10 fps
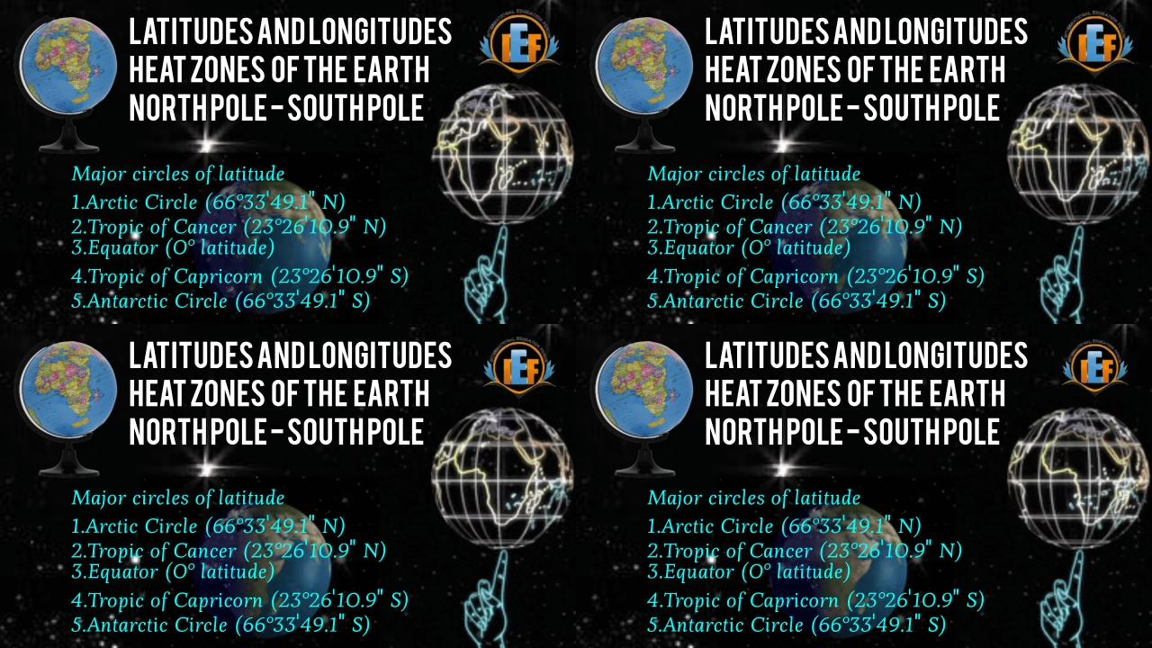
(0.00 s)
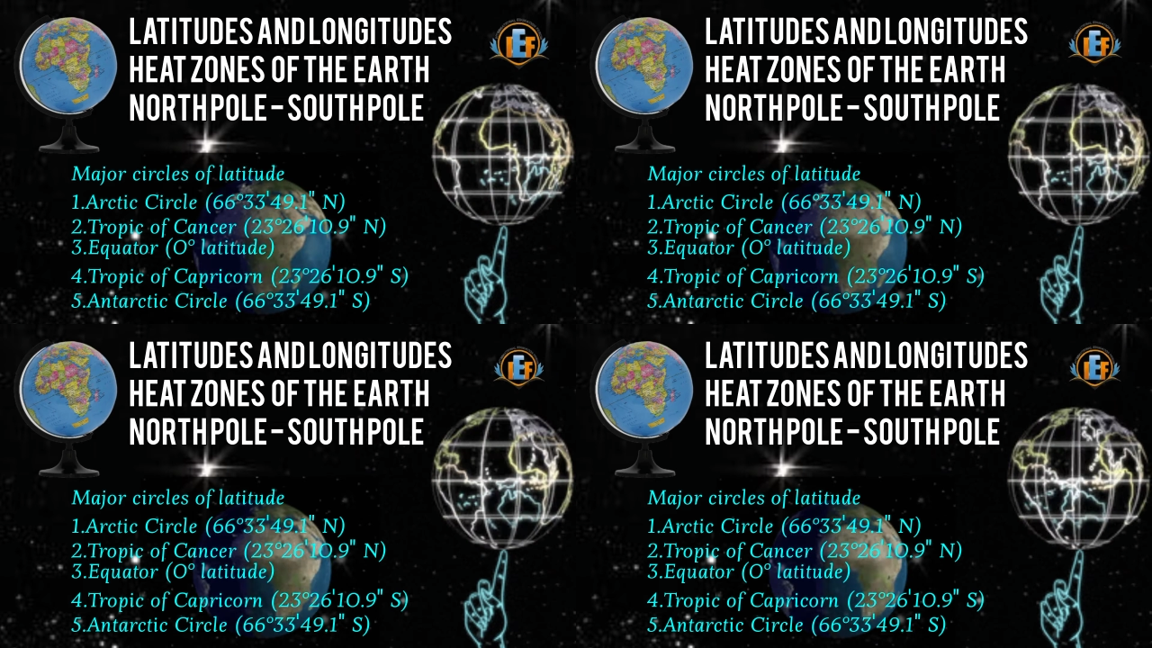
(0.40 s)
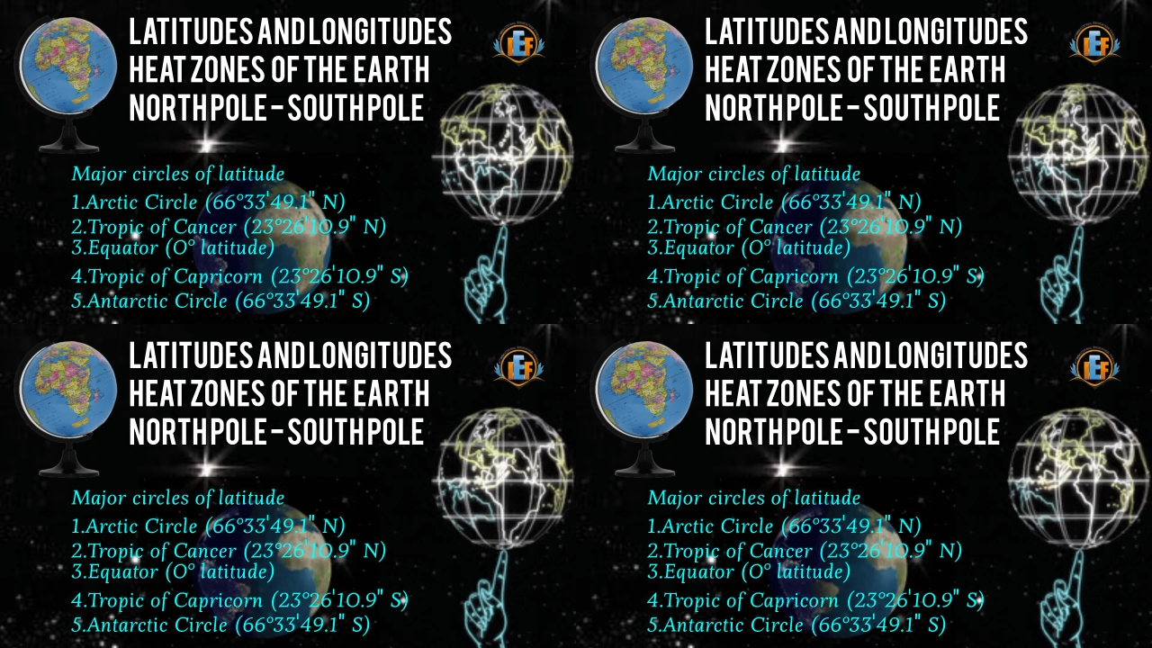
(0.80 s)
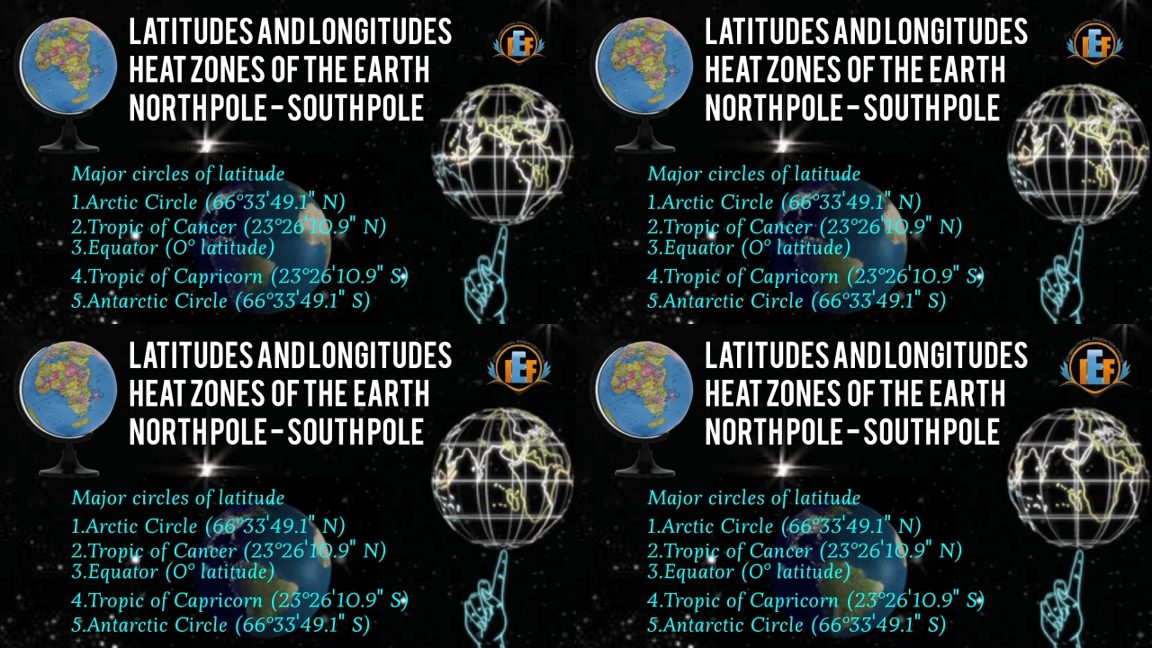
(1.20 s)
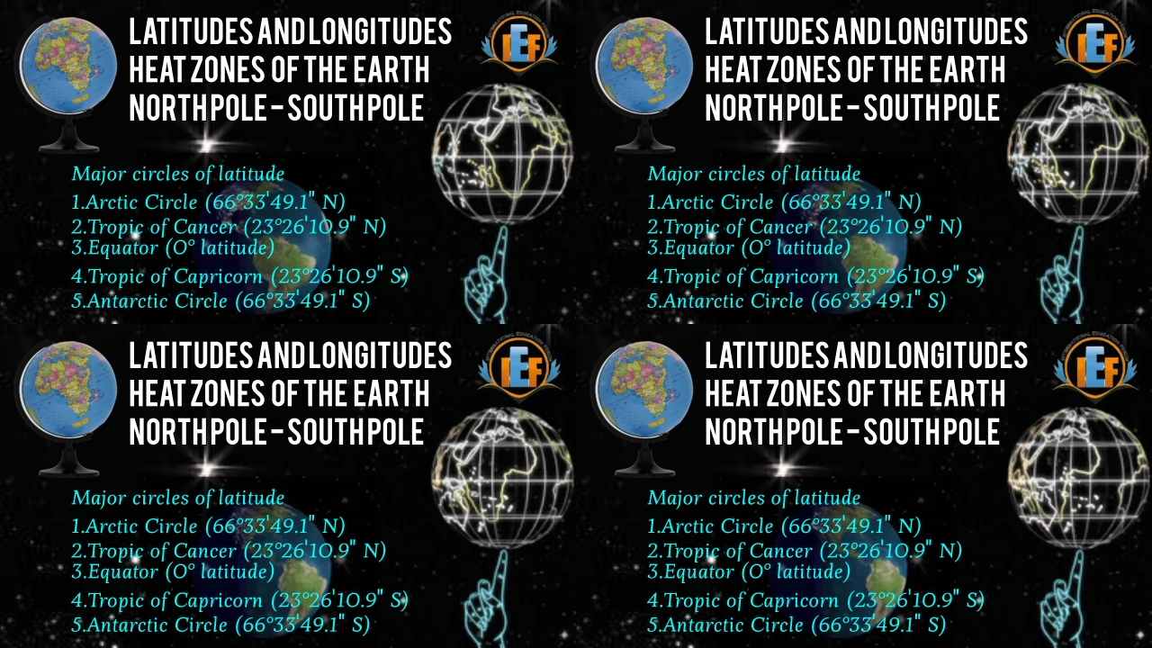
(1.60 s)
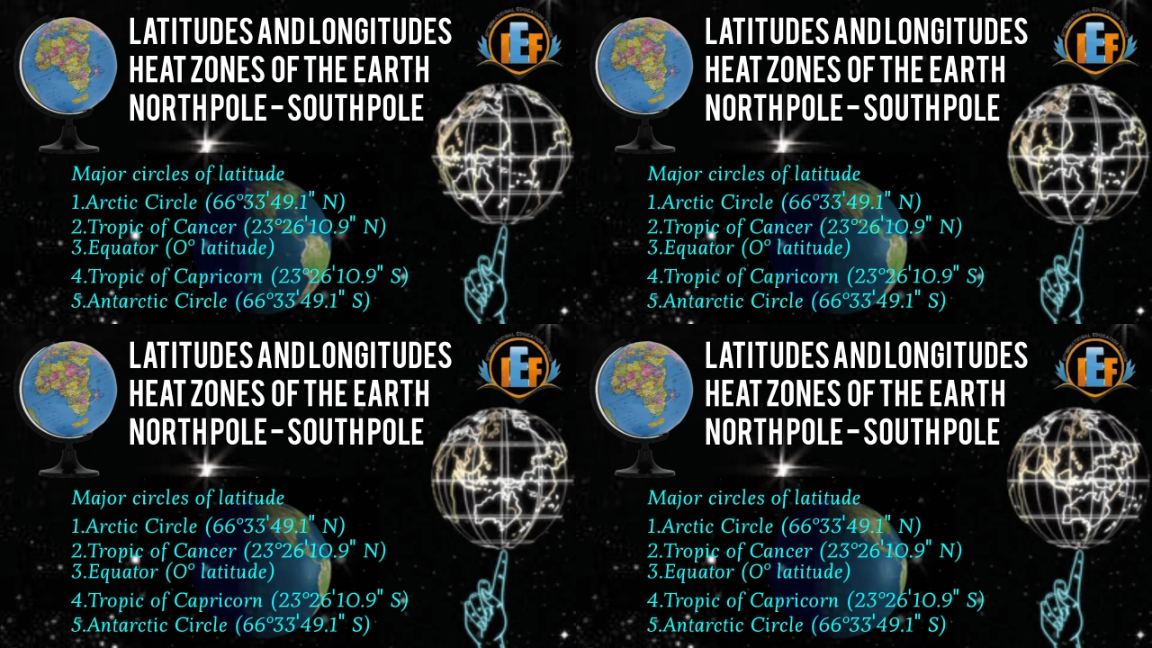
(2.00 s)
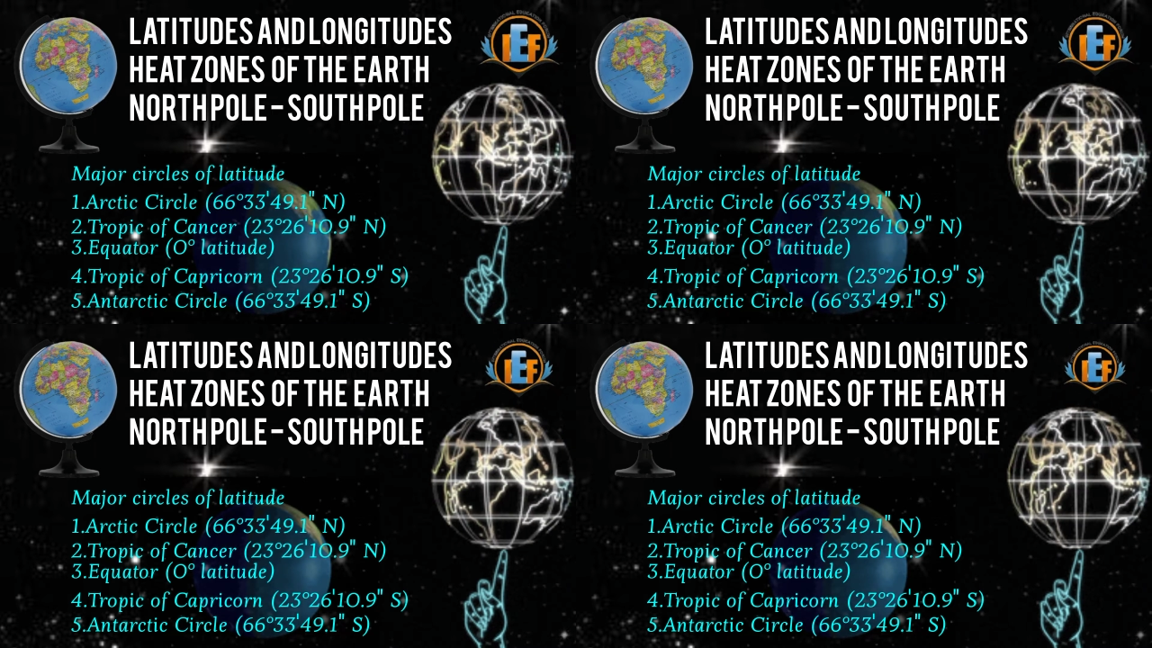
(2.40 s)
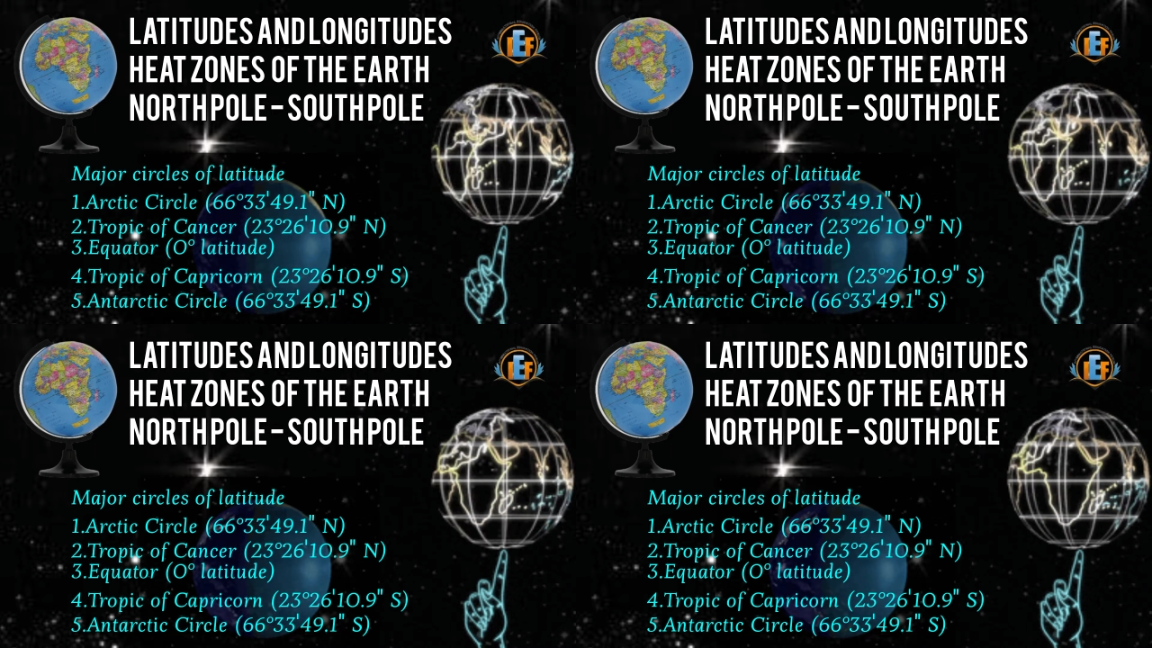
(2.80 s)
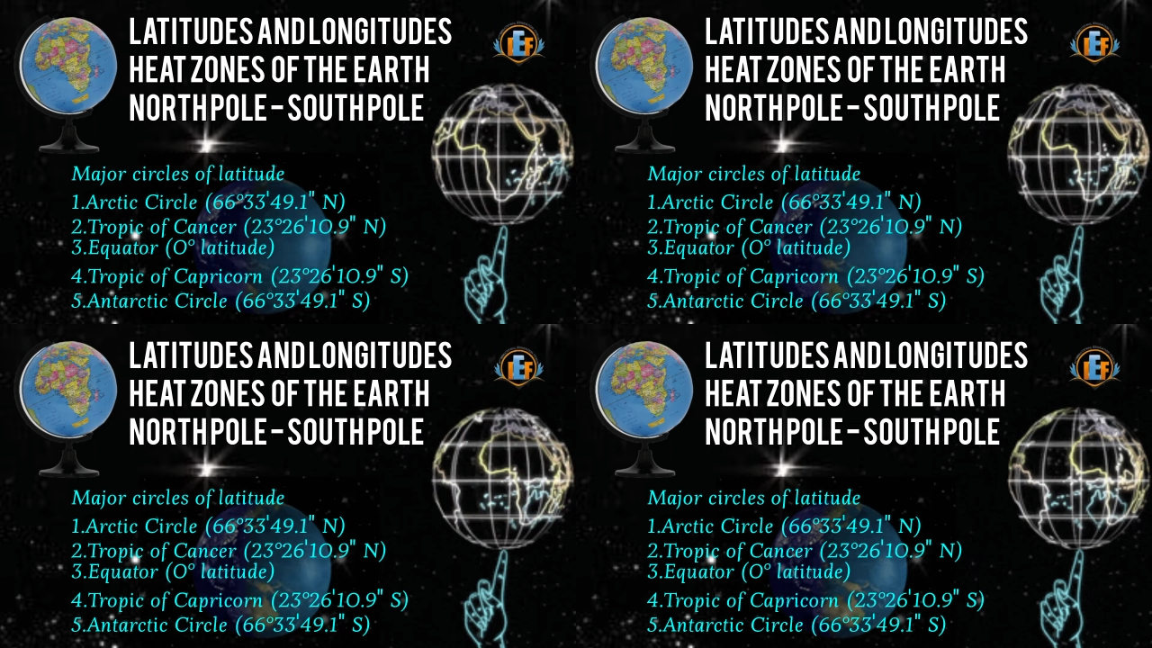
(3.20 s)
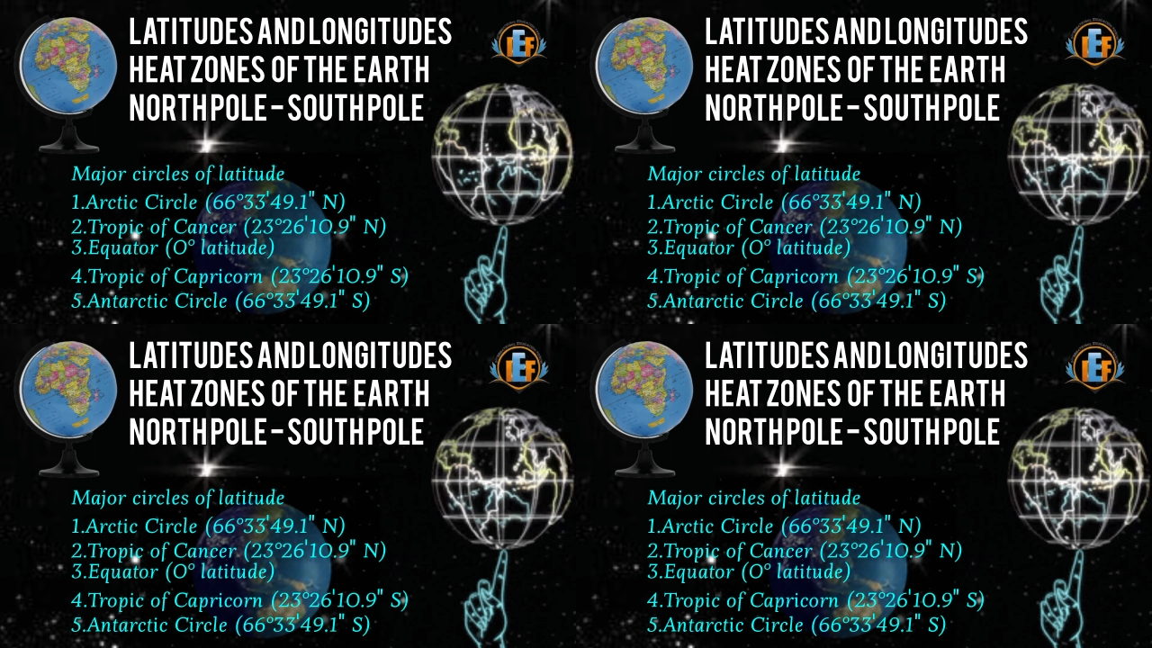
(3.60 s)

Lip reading: (no speaker visible)